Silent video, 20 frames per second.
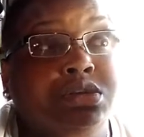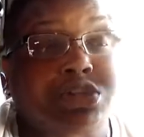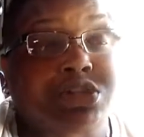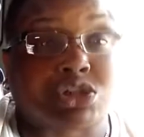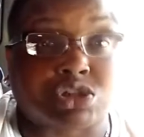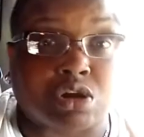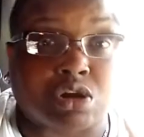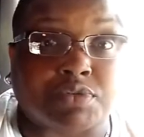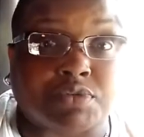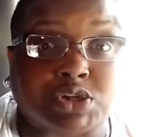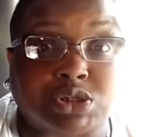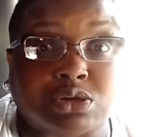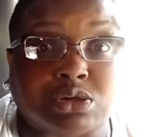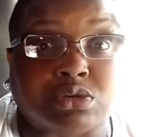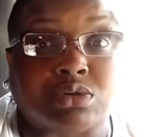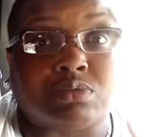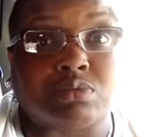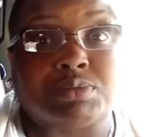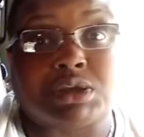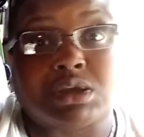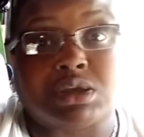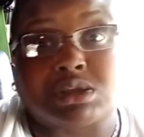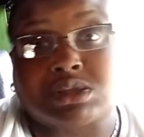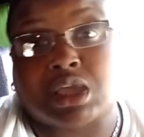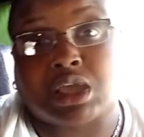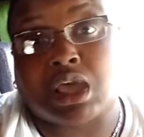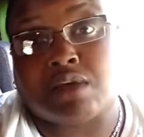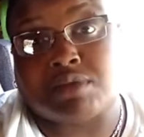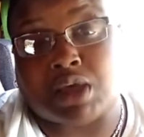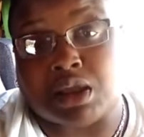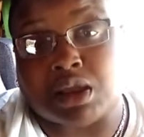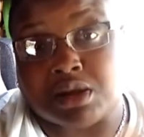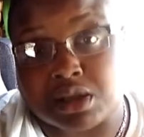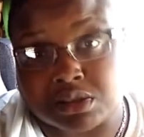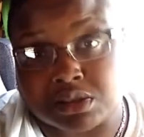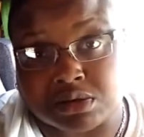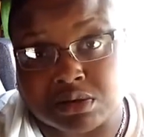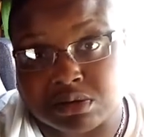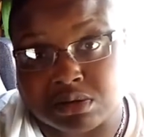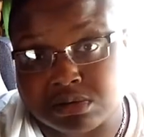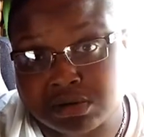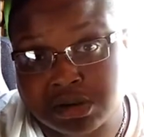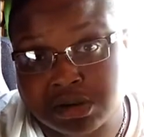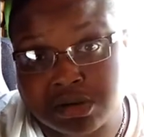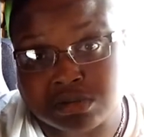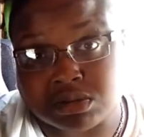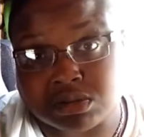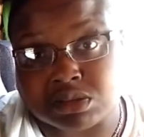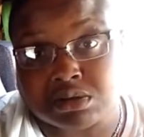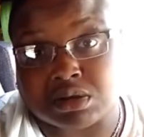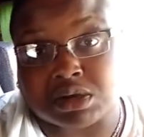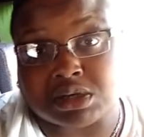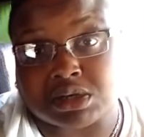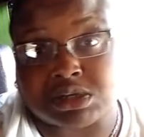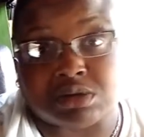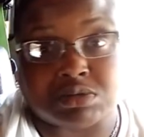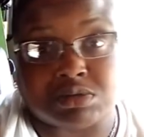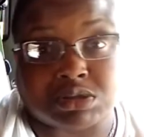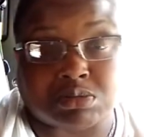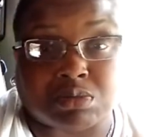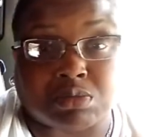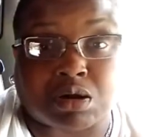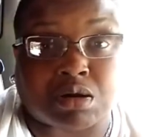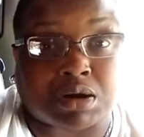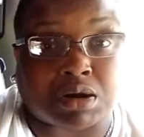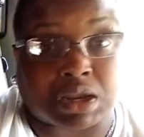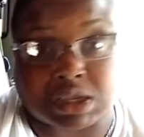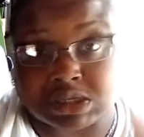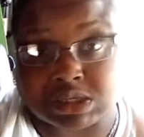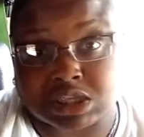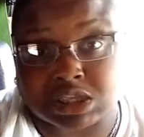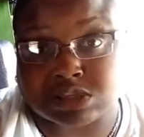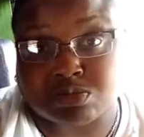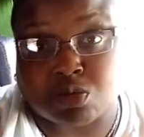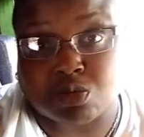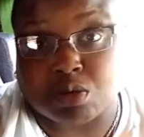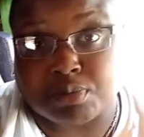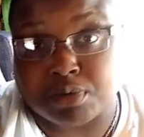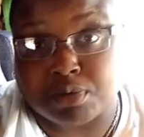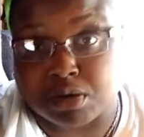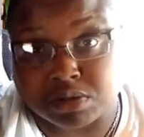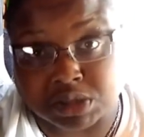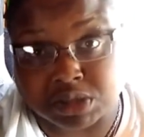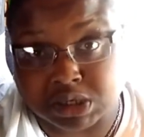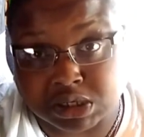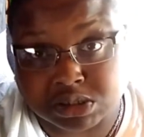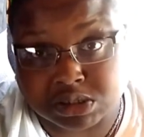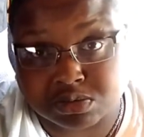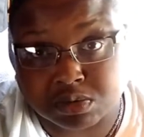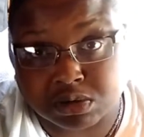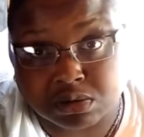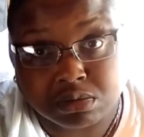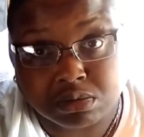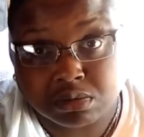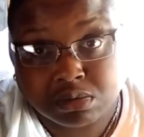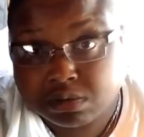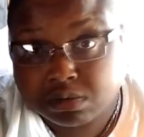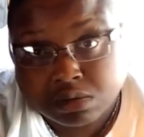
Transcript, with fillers: to service you because they have another load that they're going to deal with tomorrow, and I guess that's more important than this one.